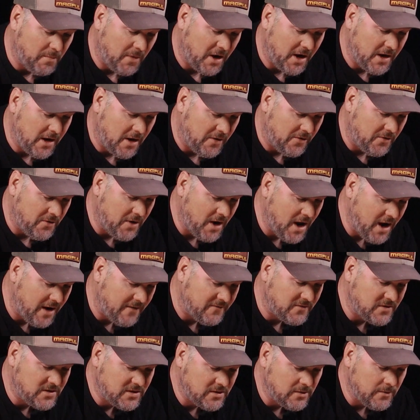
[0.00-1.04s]
my other
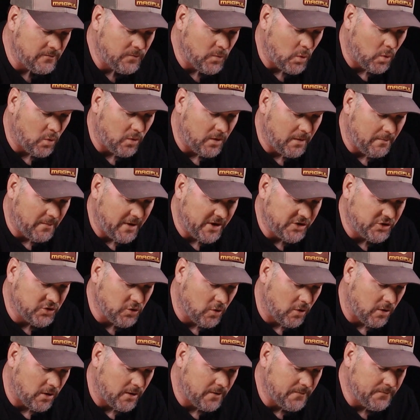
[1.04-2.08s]
knives or in my
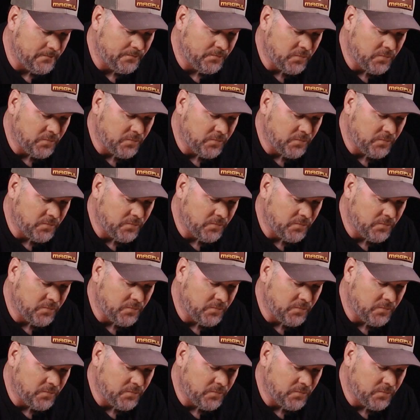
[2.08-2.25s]
drawer.